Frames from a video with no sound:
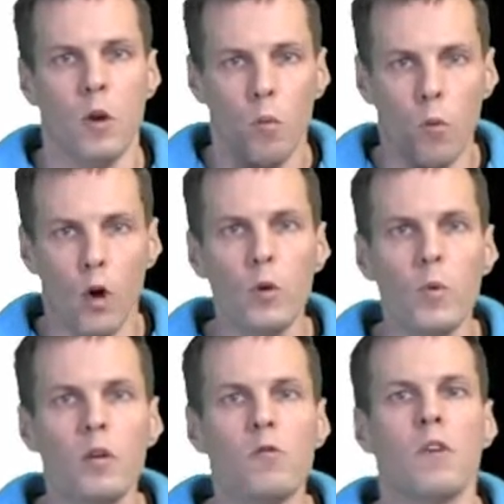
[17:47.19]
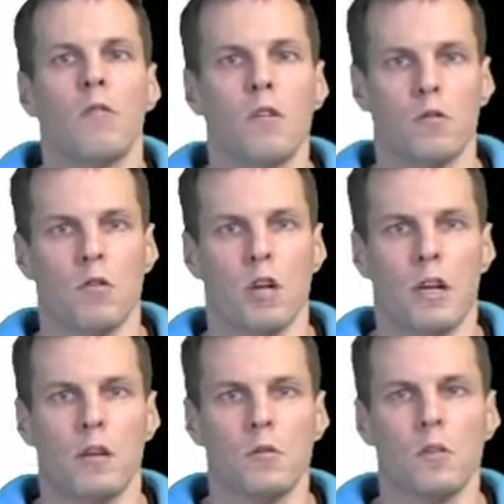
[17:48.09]
What do we do in a regression
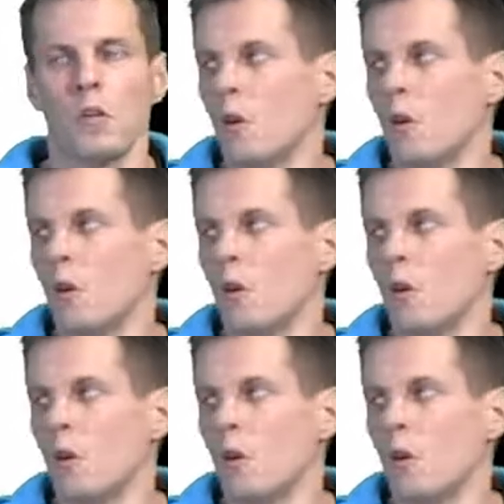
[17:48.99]
analysis?